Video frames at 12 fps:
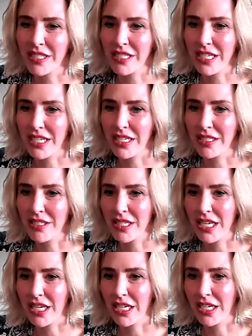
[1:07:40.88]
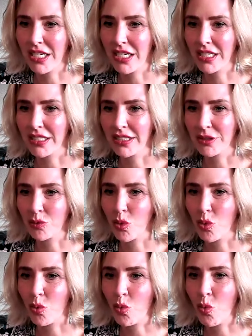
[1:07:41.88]
says,
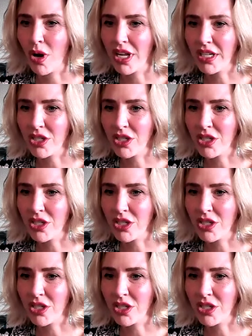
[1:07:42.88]
what